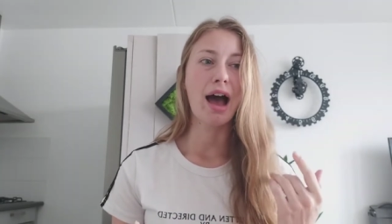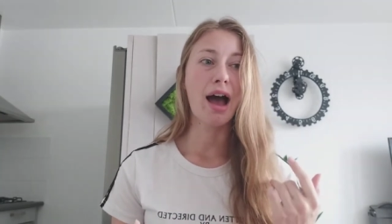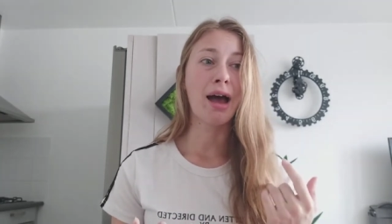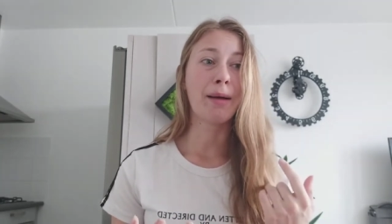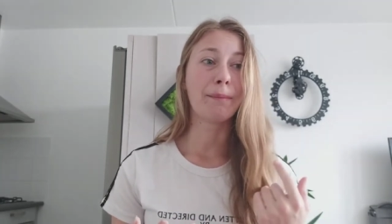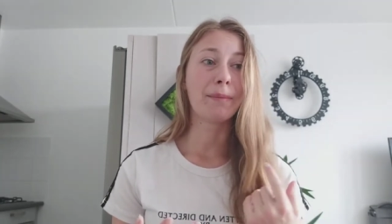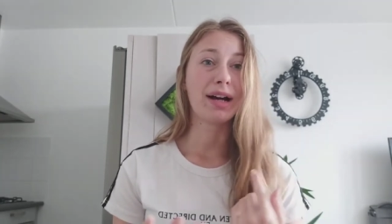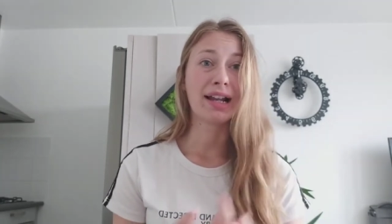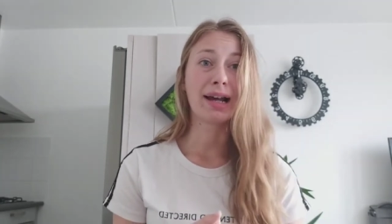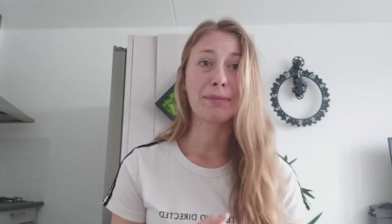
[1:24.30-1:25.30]

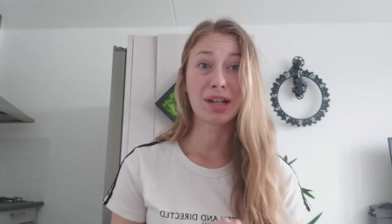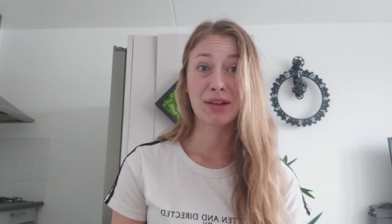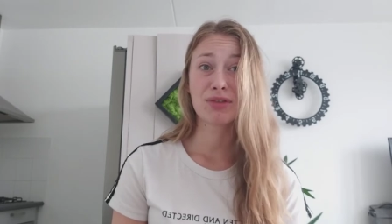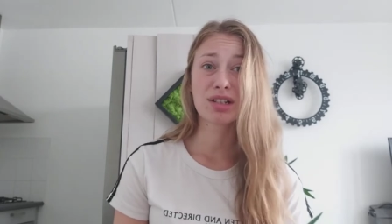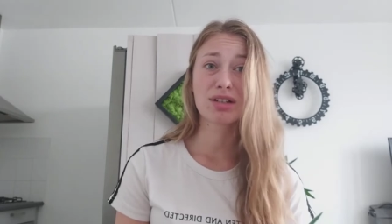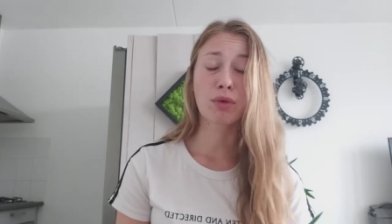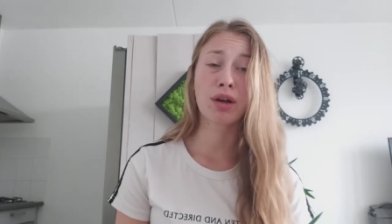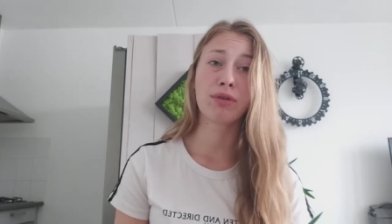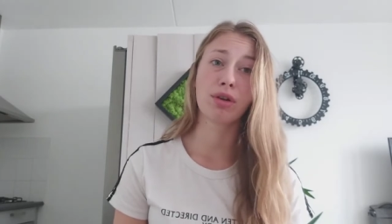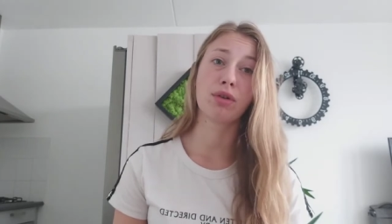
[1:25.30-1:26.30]
And I'm giving this
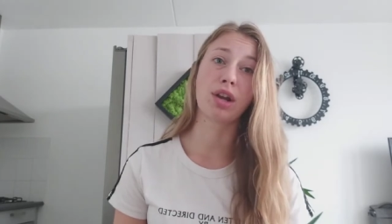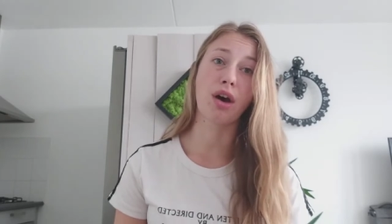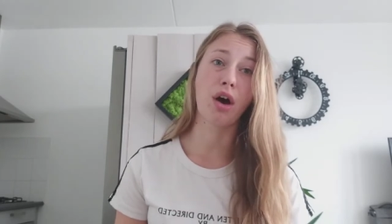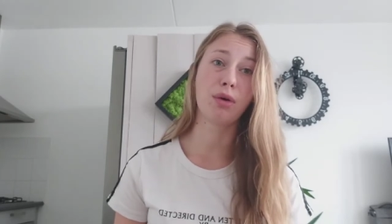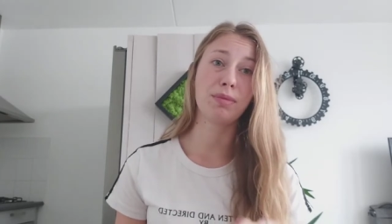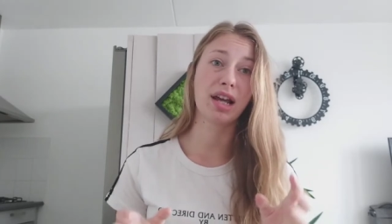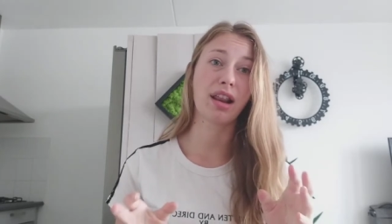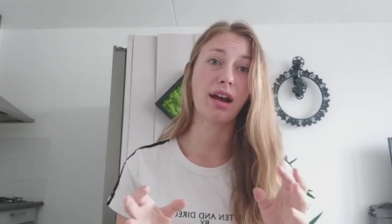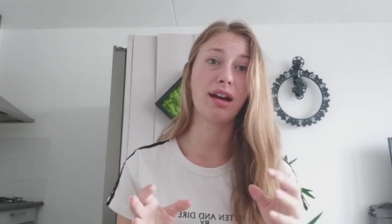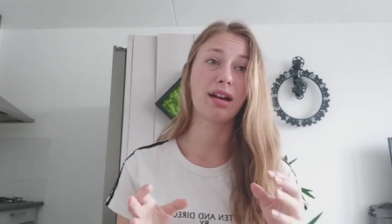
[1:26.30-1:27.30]
review in the hope
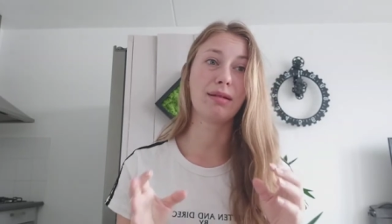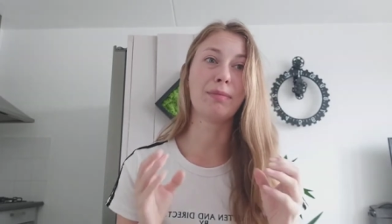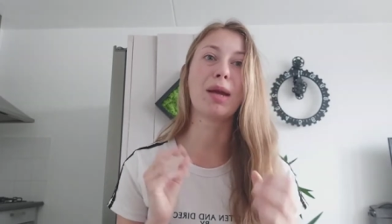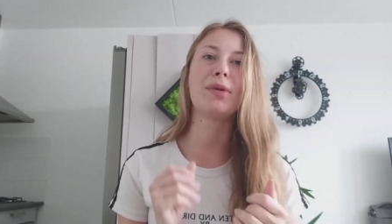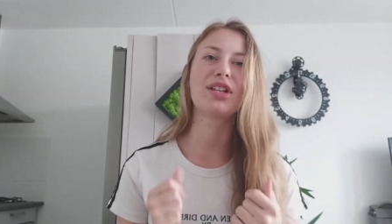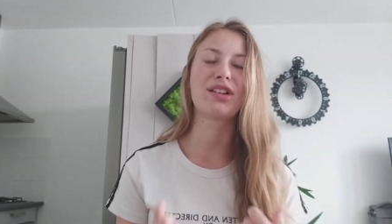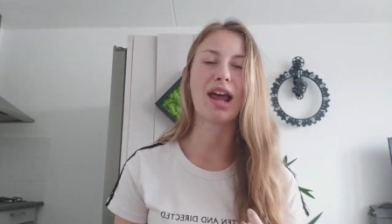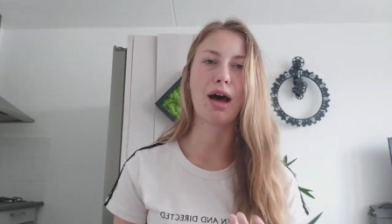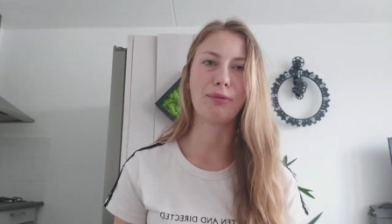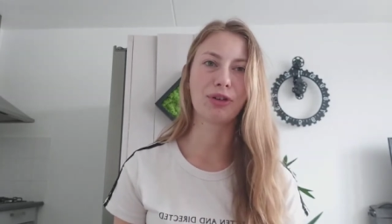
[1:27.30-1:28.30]
that maybe it could
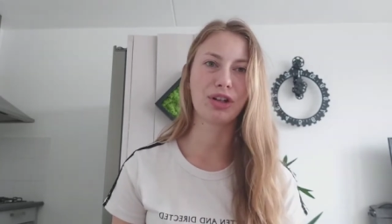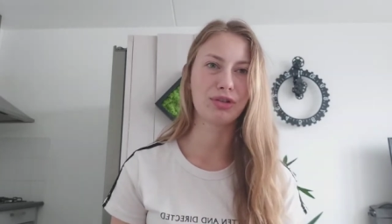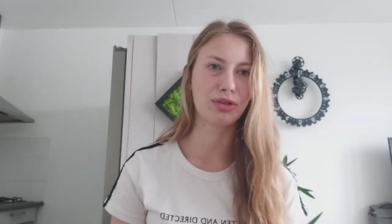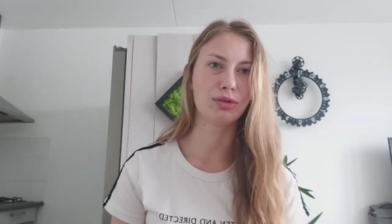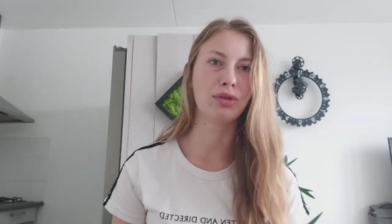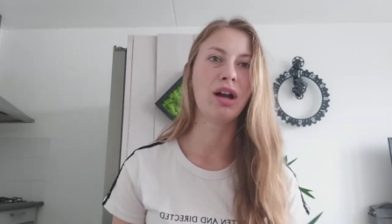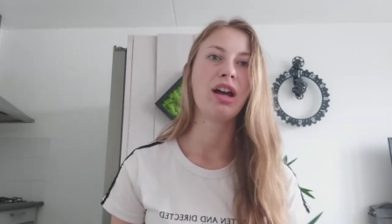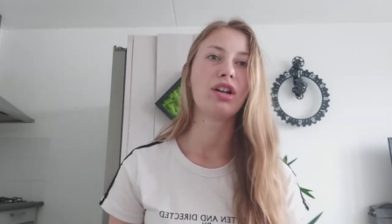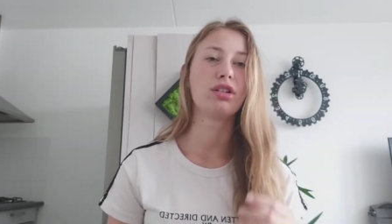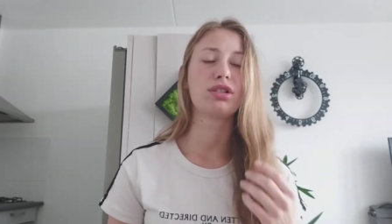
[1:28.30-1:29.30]
help for you too.
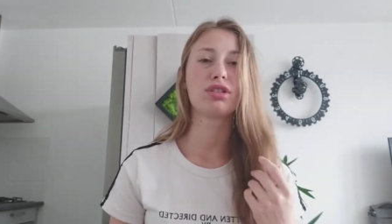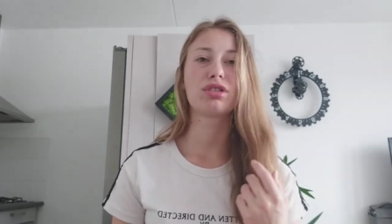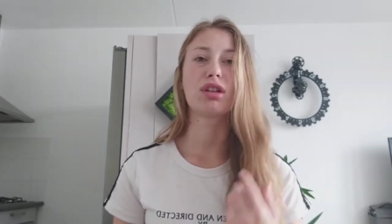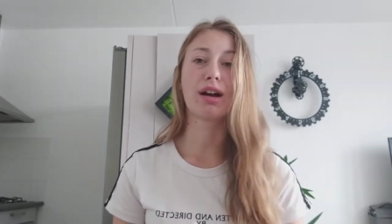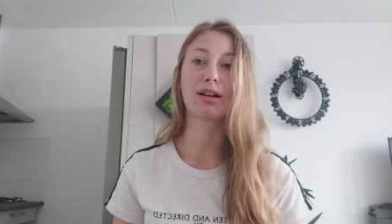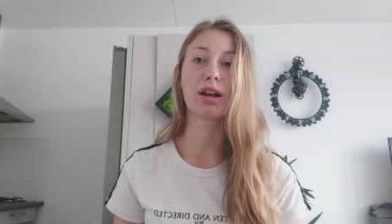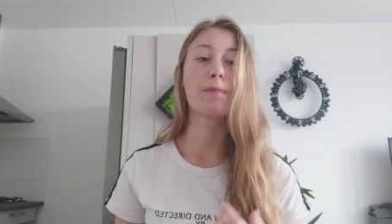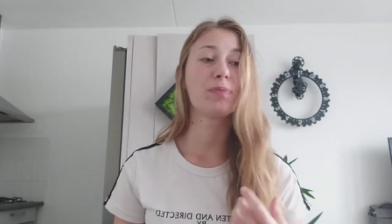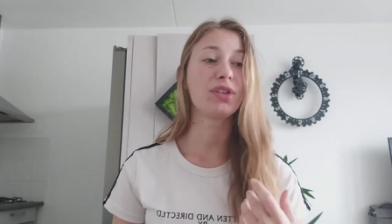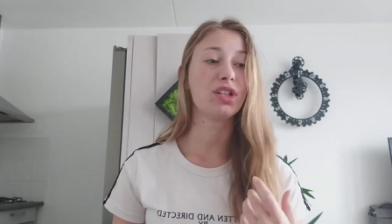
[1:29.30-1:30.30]
You just start
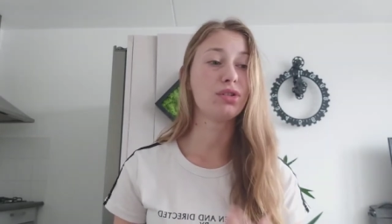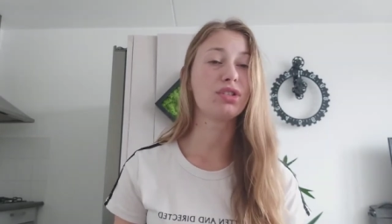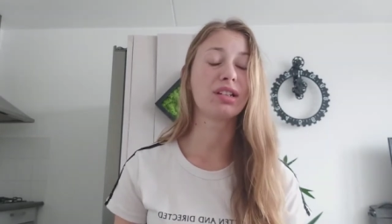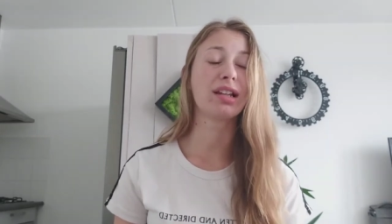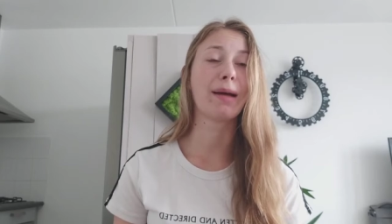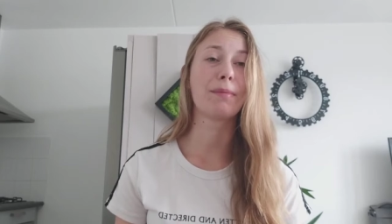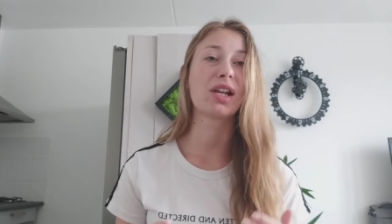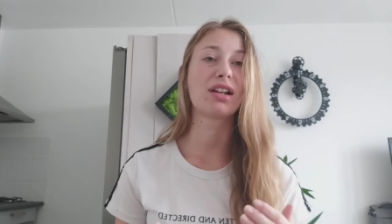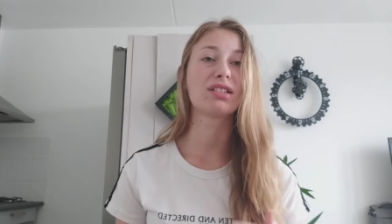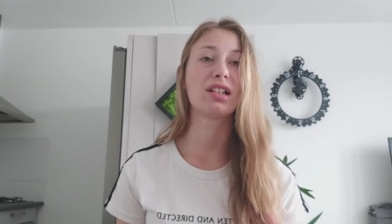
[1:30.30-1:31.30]
using them
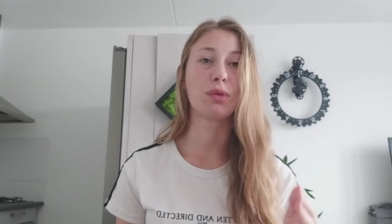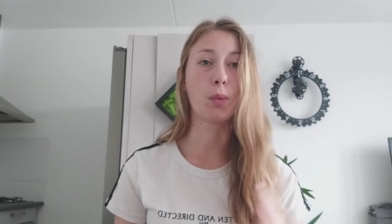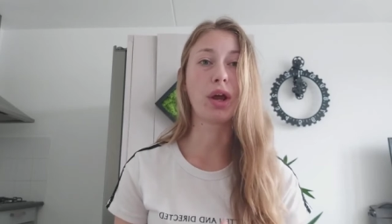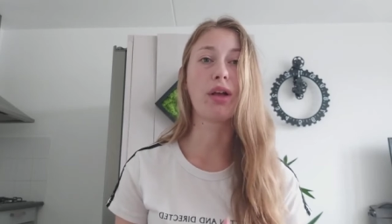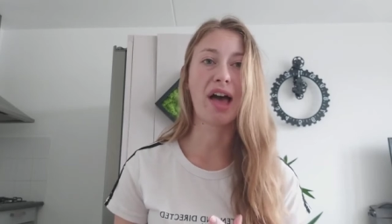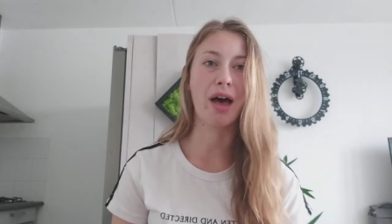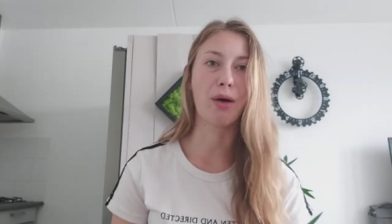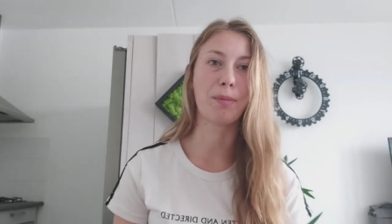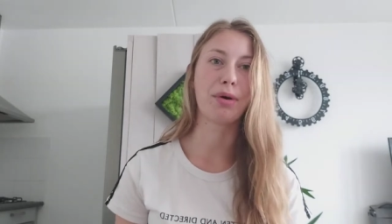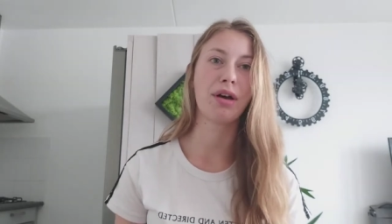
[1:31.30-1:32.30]
because it will
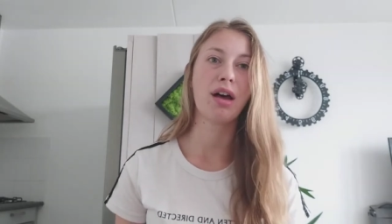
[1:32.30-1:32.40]
help.